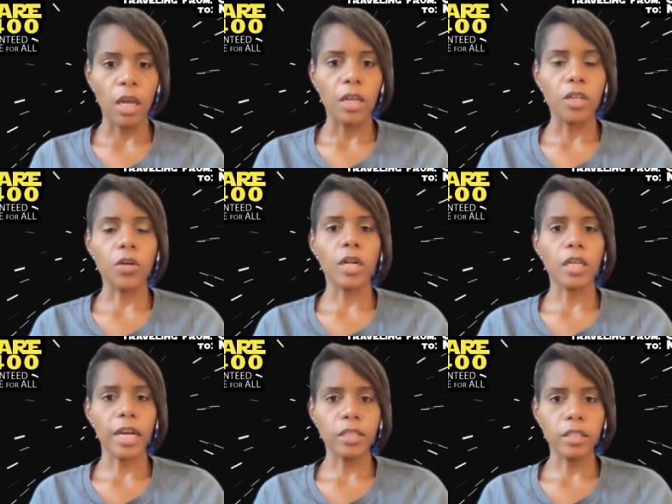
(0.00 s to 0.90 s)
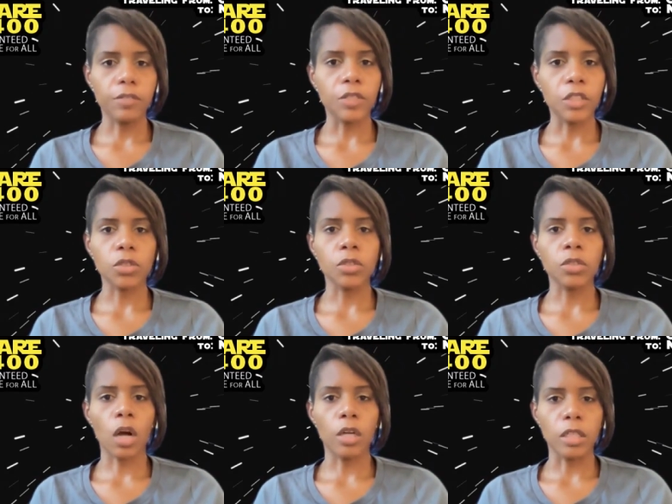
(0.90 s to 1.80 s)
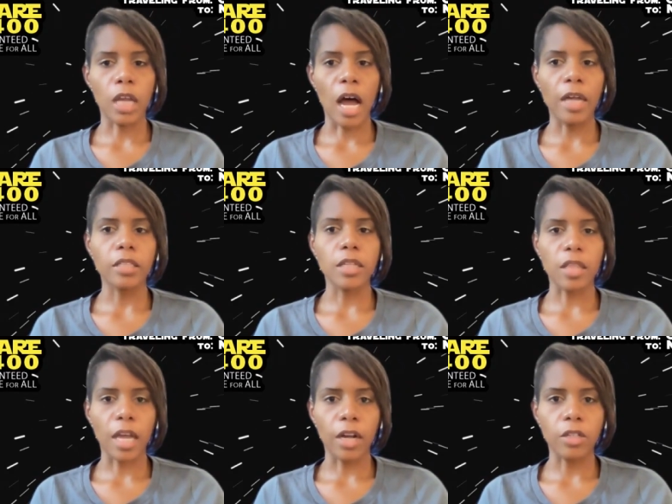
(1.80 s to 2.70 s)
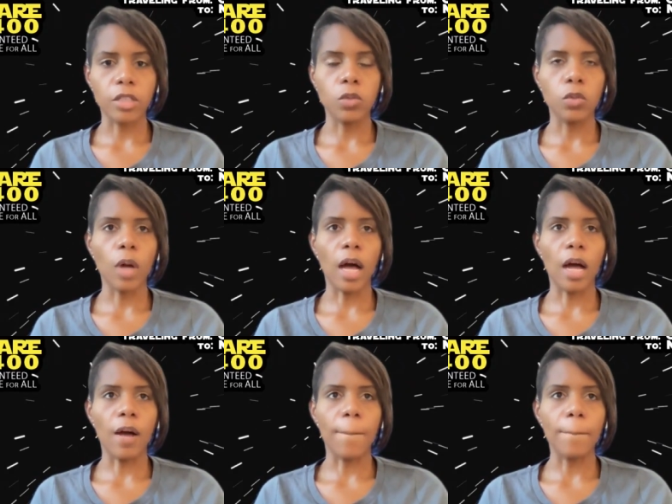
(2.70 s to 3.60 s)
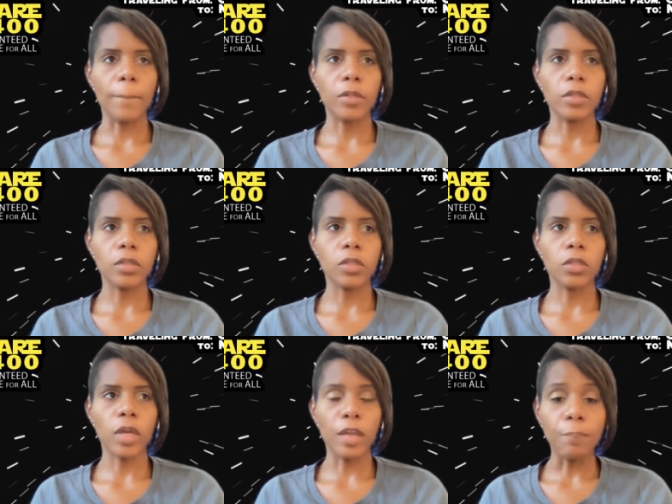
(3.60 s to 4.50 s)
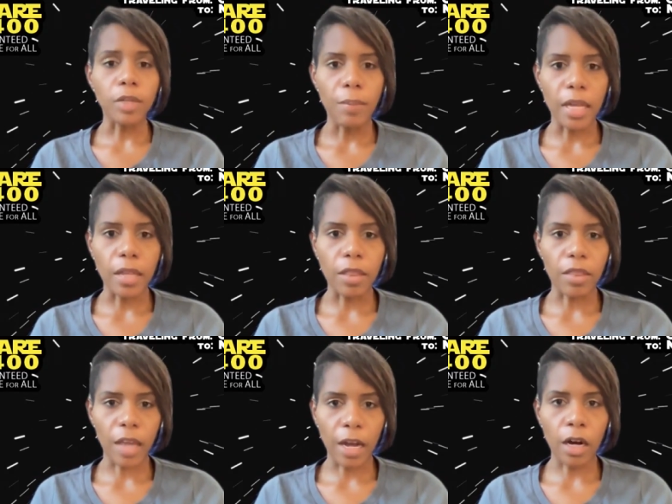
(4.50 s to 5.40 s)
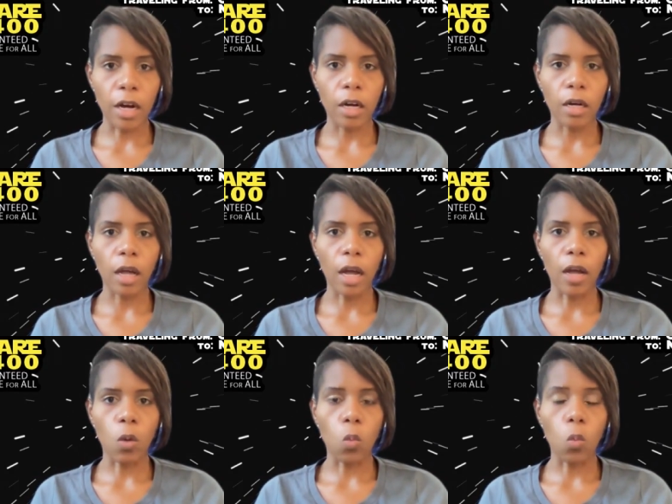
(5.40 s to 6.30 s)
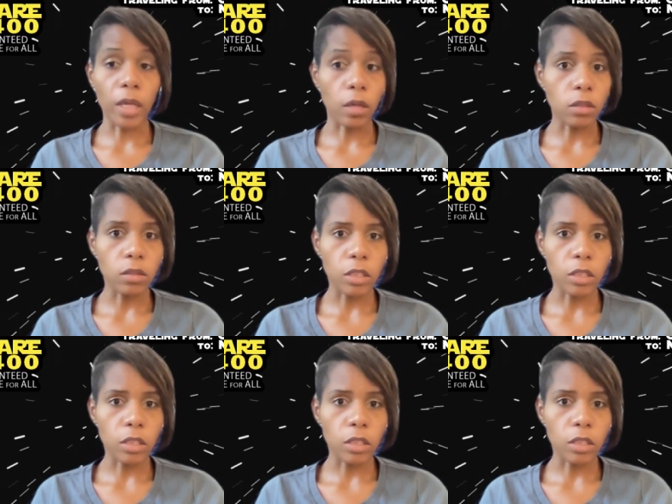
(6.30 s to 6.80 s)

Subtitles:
your elected officials are not there to implement their will.